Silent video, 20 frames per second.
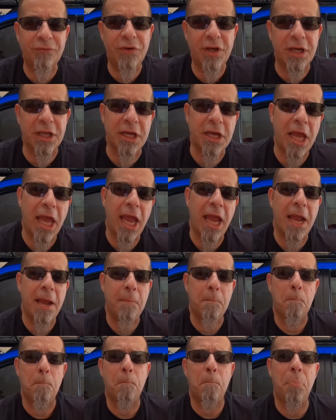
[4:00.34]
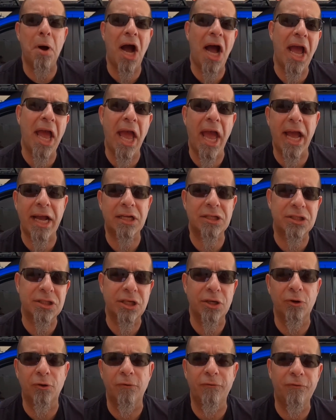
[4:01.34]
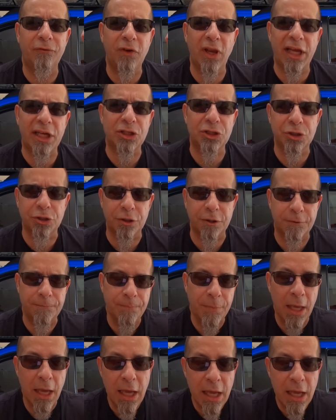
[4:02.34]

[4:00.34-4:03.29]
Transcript: fitting, a biaxial flexure.